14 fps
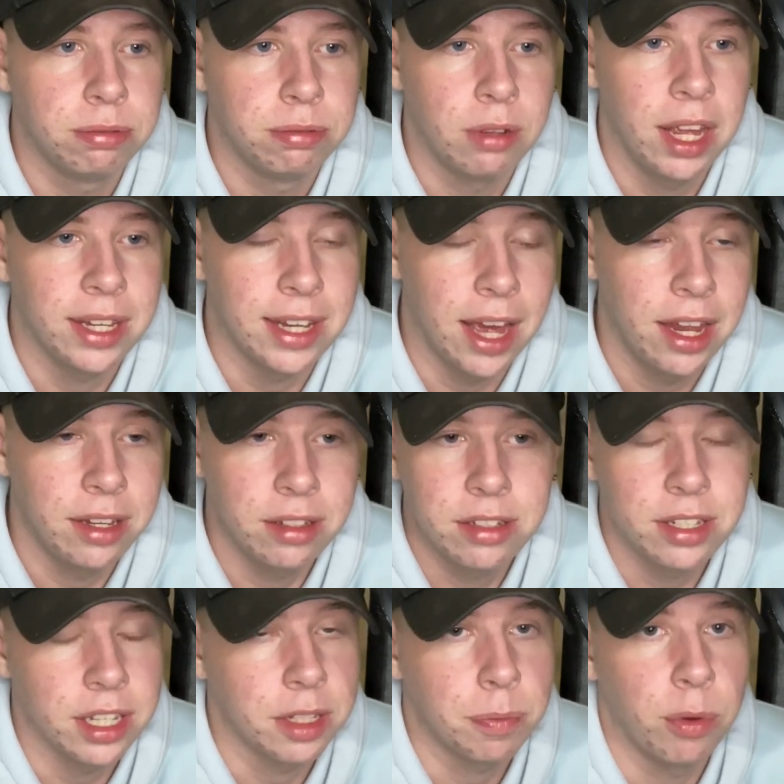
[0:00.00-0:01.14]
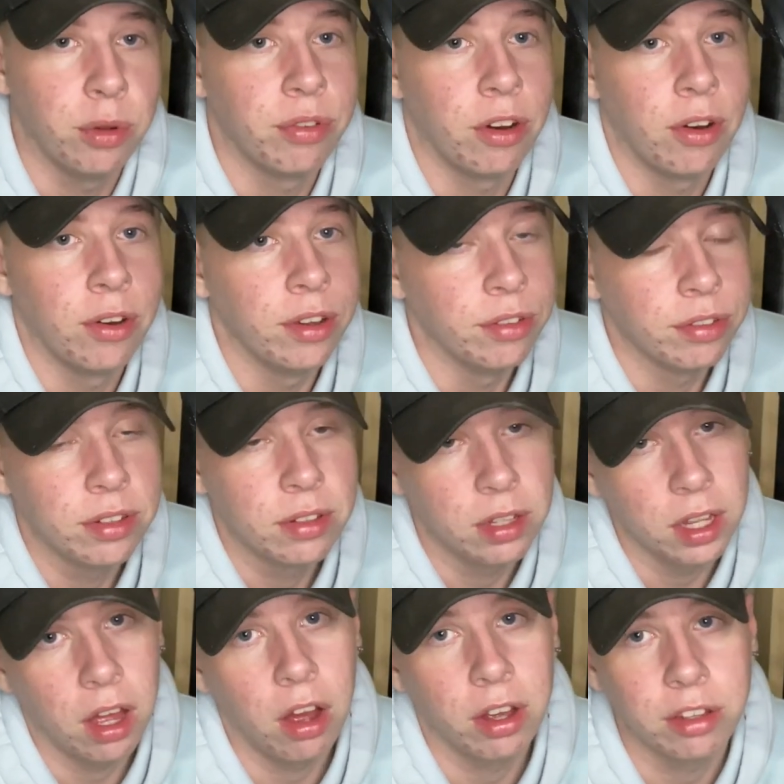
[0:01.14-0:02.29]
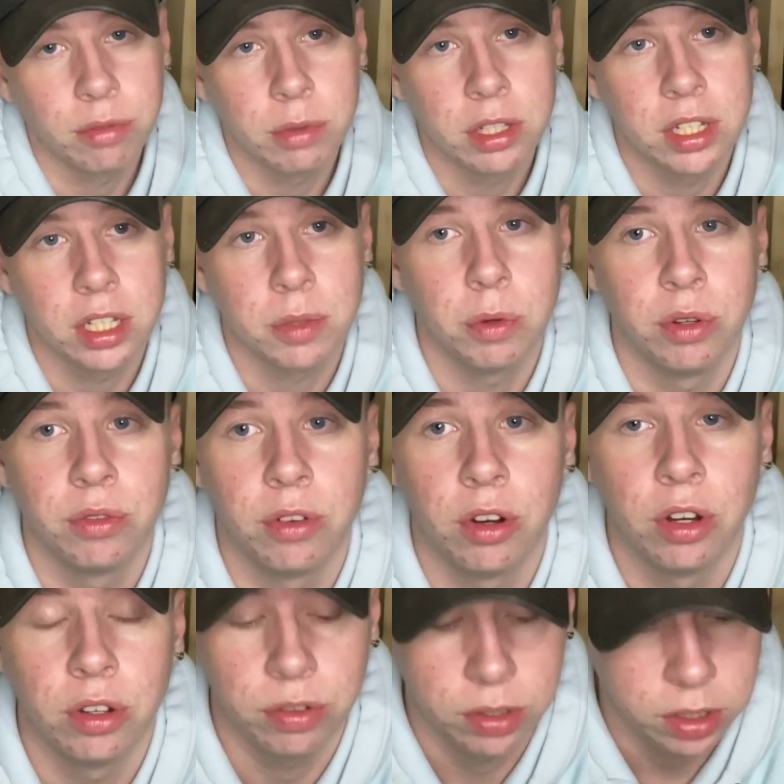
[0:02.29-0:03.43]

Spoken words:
Again, 6.5. I'll give him a 6.5.